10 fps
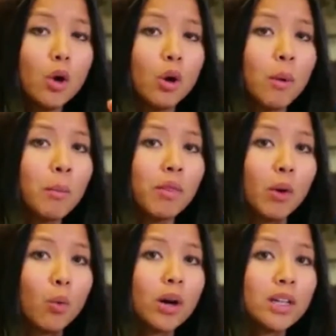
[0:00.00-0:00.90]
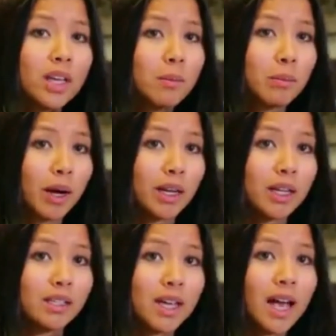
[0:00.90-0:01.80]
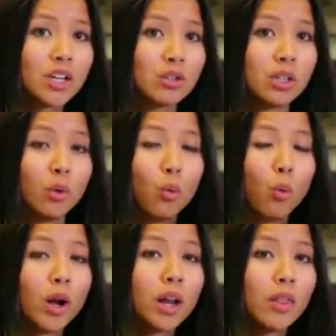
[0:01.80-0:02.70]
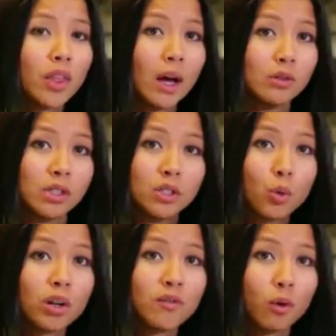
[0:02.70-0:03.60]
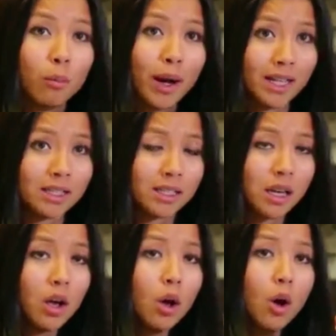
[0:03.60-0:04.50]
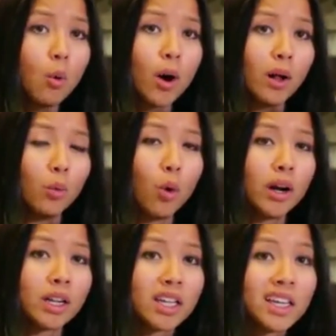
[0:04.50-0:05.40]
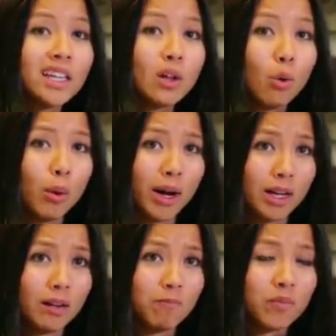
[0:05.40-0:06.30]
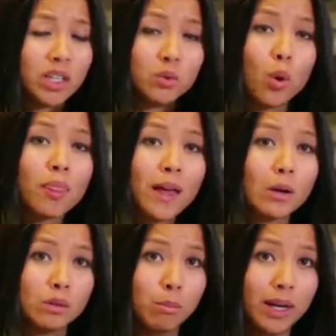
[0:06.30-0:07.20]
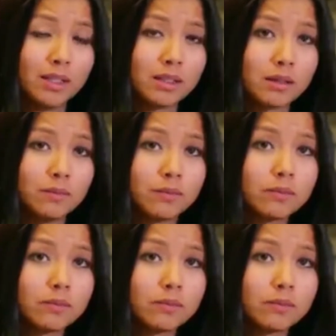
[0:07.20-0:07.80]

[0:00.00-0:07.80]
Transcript: Remember that 1 kilobyte is actually 1024 bytes, while 1 kilobyte is 1000 bytes.